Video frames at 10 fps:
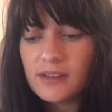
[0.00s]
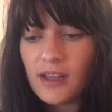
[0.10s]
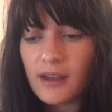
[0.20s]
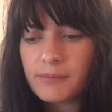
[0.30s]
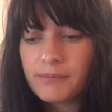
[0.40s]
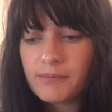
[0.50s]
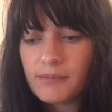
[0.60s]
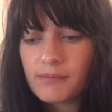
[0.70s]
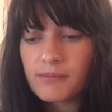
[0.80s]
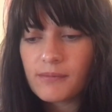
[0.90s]
Yeah,
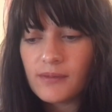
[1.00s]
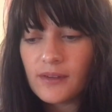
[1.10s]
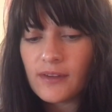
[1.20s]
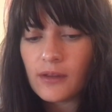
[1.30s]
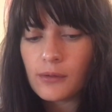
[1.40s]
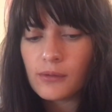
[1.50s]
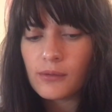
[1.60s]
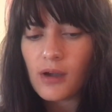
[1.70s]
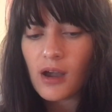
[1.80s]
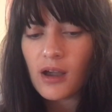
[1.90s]
so
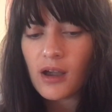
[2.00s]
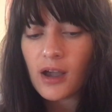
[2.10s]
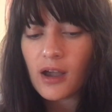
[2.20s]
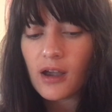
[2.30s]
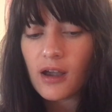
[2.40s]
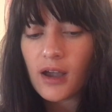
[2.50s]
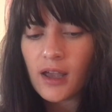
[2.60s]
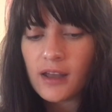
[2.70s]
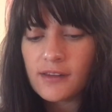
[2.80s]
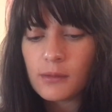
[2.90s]
I
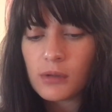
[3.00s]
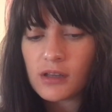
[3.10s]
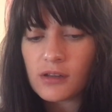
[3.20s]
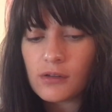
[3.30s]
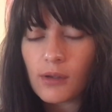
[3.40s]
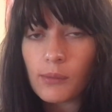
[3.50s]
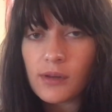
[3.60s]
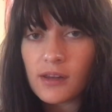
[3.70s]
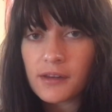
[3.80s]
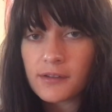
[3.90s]
had somebody who I
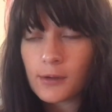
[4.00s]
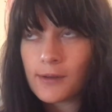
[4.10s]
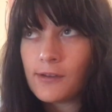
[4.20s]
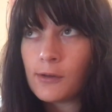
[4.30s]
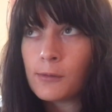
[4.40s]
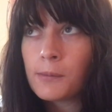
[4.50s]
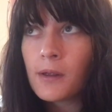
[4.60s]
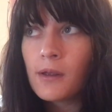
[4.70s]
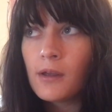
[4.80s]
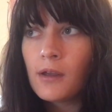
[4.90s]
really liked talking
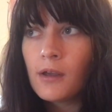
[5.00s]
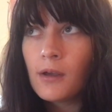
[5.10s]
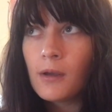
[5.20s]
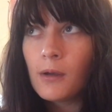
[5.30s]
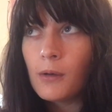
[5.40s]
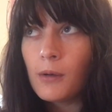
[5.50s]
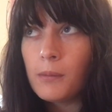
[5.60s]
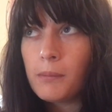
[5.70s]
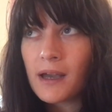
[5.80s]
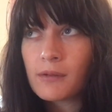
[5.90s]
to
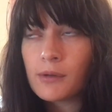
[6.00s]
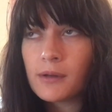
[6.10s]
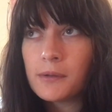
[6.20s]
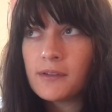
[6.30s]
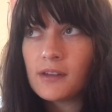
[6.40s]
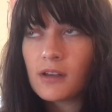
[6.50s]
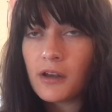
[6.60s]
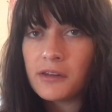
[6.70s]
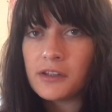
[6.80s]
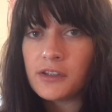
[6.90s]
back when I was in
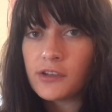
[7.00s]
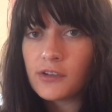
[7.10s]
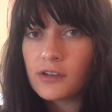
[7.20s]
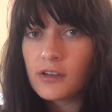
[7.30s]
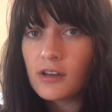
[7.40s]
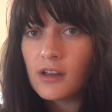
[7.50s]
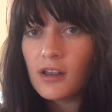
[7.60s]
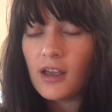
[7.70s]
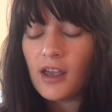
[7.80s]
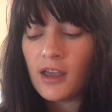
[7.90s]
college,
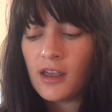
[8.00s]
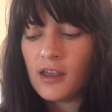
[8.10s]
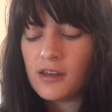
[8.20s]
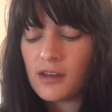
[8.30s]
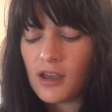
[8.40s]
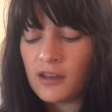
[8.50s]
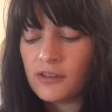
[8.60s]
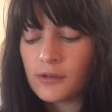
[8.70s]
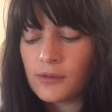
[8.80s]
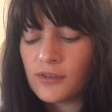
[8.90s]
and I
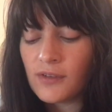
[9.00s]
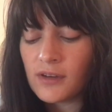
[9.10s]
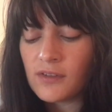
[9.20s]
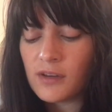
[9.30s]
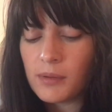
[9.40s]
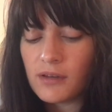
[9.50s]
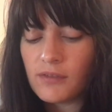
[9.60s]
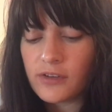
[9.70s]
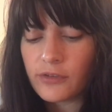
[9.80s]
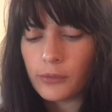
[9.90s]
thought it was very, very
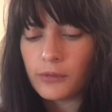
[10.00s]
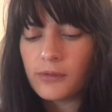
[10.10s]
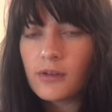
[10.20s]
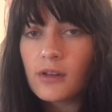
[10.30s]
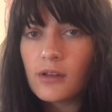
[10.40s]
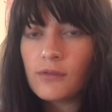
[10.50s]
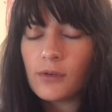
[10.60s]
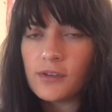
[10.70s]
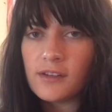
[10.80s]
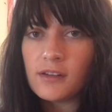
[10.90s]
beneficial for
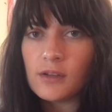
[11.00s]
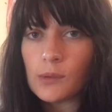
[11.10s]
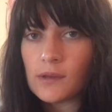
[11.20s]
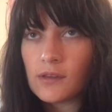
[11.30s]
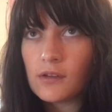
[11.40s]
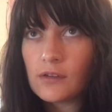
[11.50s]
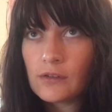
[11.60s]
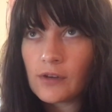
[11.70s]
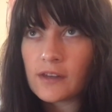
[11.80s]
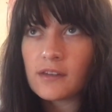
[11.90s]
dealing with
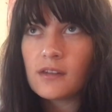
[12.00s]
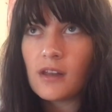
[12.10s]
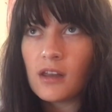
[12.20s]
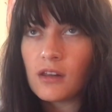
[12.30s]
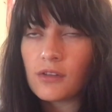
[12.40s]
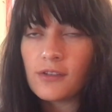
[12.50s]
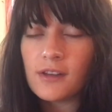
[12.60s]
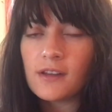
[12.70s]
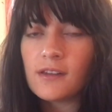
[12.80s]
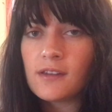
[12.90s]
stress and other
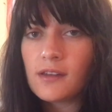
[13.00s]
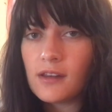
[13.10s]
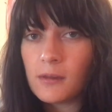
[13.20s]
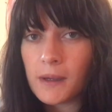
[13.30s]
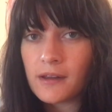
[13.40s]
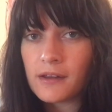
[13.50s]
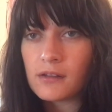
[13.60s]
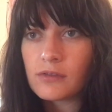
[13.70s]
things in my life.